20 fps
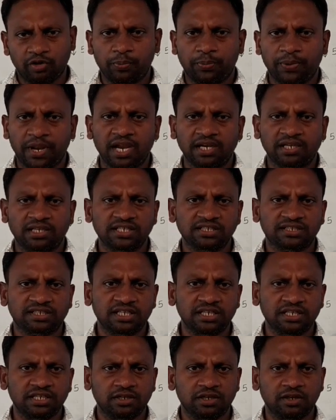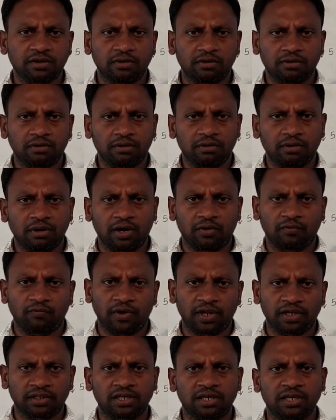discarded. Like that.
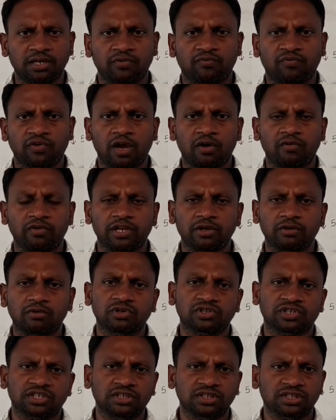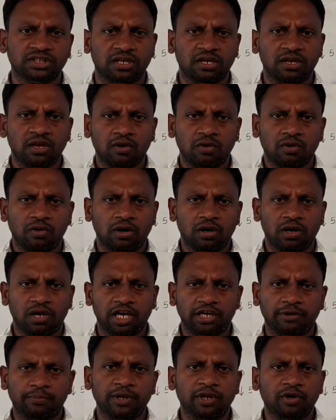So we can implement any number
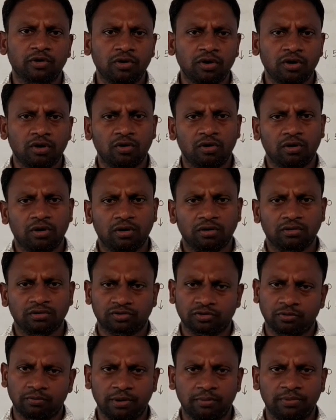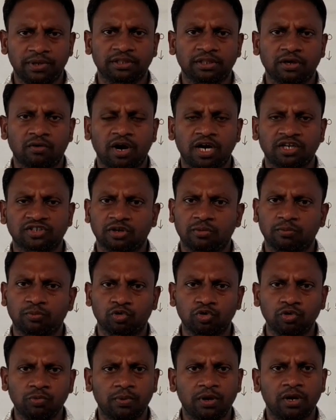of down conversion,
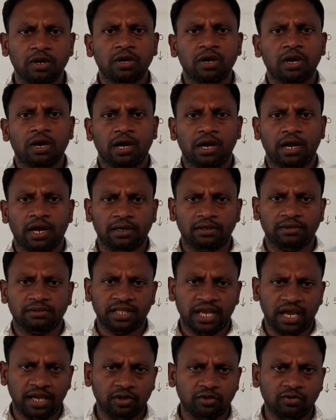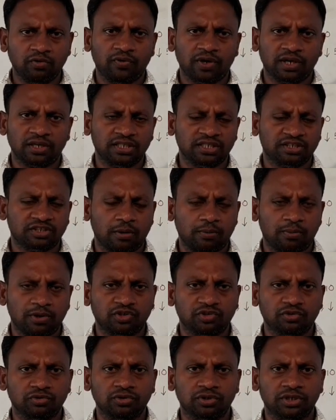whatever may be the value of m,
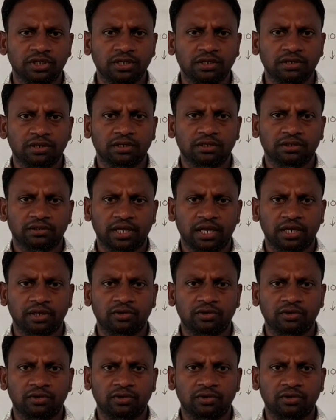you can down convert